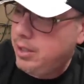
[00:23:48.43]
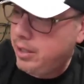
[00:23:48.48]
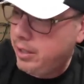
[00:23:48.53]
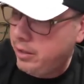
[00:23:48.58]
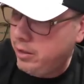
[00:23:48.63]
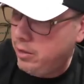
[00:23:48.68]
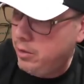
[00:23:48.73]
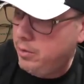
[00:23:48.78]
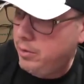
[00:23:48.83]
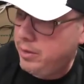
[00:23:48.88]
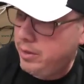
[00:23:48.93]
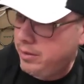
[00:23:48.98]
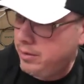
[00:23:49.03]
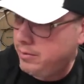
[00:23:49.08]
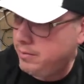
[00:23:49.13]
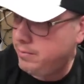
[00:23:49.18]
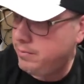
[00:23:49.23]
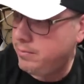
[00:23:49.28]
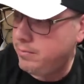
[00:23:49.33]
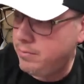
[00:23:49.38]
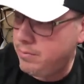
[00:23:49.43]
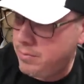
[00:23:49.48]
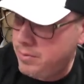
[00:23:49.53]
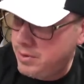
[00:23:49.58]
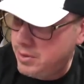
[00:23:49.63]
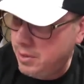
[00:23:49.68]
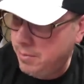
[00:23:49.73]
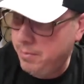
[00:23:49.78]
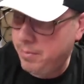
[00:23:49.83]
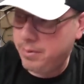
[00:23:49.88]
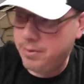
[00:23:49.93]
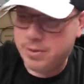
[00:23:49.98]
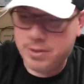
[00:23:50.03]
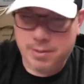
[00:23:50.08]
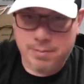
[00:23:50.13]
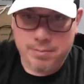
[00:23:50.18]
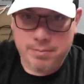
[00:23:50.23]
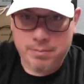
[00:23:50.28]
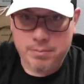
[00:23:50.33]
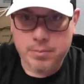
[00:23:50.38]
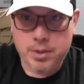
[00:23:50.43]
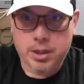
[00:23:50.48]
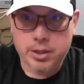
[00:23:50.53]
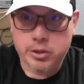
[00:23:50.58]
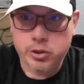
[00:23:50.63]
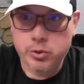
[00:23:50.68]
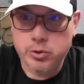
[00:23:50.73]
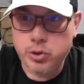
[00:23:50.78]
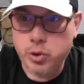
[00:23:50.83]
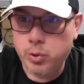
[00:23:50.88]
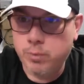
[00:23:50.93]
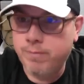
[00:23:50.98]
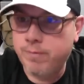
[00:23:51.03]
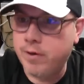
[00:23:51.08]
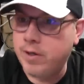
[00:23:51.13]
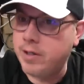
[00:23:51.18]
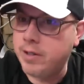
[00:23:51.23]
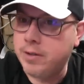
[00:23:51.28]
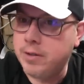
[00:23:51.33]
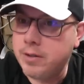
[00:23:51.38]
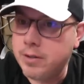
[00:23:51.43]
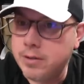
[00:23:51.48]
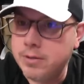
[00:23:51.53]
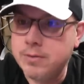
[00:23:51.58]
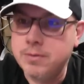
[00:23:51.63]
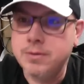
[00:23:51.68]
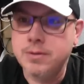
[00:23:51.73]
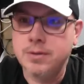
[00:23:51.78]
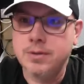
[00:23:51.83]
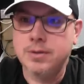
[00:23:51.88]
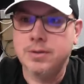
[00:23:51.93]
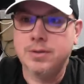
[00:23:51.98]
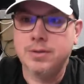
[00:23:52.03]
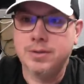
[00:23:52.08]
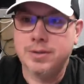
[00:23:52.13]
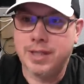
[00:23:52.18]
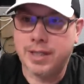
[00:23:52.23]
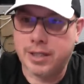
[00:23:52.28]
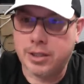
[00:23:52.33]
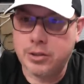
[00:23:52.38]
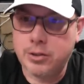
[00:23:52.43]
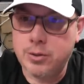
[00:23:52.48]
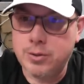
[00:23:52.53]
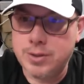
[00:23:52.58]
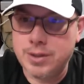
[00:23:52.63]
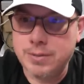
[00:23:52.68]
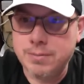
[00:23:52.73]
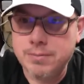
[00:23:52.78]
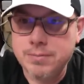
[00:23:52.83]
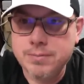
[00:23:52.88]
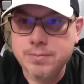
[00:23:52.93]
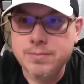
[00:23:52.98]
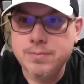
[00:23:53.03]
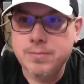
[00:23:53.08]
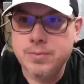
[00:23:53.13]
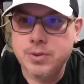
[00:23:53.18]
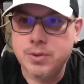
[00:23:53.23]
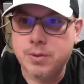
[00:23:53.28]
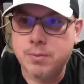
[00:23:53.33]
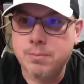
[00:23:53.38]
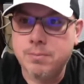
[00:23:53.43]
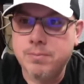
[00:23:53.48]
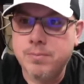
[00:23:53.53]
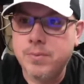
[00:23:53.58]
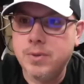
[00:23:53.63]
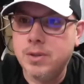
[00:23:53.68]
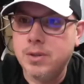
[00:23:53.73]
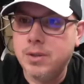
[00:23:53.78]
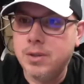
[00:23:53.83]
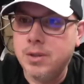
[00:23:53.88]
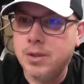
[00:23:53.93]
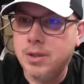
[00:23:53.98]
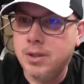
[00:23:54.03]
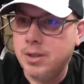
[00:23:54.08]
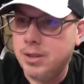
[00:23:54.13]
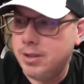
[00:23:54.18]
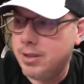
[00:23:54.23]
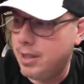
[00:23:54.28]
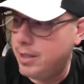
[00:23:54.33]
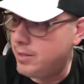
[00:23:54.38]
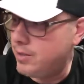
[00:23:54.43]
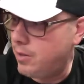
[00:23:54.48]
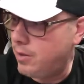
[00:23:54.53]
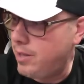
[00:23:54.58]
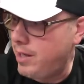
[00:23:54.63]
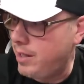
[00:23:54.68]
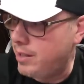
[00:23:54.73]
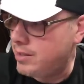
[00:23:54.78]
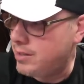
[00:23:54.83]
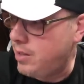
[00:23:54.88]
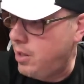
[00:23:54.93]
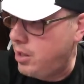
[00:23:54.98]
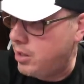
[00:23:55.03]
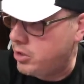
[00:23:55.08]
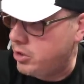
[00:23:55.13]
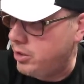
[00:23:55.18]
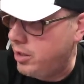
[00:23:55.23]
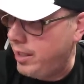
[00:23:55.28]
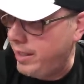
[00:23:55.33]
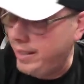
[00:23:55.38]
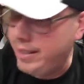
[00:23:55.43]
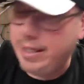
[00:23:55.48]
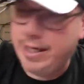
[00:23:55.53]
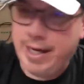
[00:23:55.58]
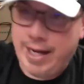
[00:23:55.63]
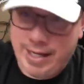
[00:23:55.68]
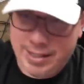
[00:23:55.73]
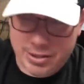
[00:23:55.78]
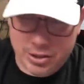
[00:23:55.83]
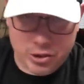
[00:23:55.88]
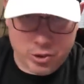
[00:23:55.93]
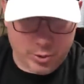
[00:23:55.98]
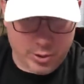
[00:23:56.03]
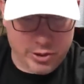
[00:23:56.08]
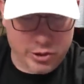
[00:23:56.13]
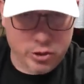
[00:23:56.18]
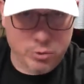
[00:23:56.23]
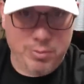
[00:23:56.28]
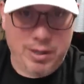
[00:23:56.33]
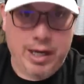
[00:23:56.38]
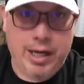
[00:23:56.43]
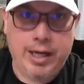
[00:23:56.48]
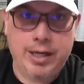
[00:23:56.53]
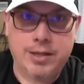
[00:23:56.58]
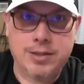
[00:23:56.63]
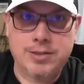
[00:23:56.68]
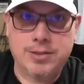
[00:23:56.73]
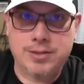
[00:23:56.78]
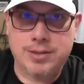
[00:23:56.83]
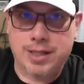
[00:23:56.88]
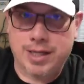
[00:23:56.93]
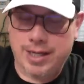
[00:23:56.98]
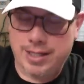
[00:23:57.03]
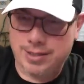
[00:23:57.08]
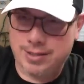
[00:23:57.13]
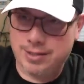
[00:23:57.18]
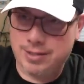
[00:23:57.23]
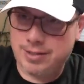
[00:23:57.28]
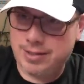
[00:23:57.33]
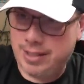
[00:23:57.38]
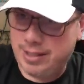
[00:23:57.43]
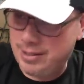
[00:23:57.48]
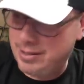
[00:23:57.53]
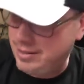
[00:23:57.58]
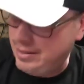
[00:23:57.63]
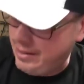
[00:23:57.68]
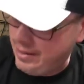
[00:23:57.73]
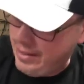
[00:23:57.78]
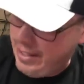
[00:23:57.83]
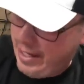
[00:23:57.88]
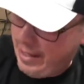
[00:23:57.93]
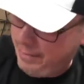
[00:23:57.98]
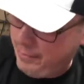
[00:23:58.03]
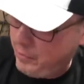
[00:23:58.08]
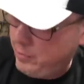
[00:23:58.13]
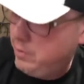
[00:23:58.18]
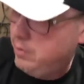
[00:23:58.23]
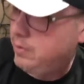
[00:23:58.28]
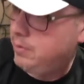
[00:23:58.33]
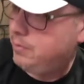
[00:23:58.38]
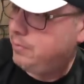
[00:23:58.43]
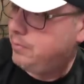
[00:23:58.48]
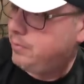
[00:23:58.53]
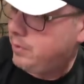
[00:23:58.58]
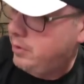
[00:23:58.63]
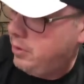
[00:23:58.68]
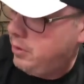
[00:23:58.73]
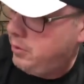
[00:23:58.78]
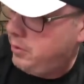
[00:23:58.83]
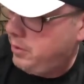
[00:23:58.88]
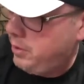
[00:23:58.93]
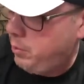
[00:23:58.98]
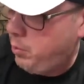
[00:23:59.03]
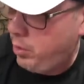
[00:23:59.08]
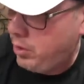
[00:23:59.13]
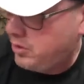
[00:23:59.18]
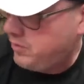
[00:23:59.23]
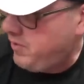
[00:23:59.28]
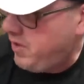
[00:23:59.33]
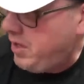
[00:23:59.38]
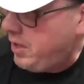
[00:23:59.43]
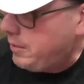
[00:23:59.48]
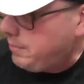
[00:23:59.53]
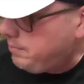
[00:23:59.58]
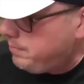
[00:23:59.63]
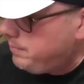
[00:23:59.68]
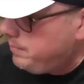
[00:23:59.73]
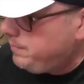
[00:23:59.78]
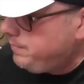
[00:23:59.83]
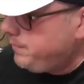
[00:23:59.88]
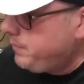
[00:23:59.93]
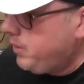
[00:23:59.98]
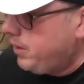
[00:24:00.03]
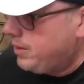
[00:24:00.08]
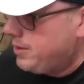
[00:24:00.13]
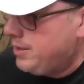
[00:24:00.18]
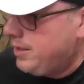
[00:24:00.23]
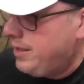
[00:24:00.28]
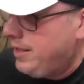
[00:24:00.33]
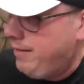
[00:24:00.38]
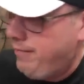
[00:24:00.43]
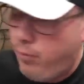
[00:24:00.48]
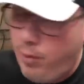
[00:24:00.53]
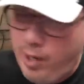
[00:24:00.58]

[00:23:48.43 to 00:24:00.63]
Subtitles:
you know, a YouTube friend that could use it. So that's our next auction. And it has its original box, it has its AC adapter, you know, and it works fine. Like I said, I've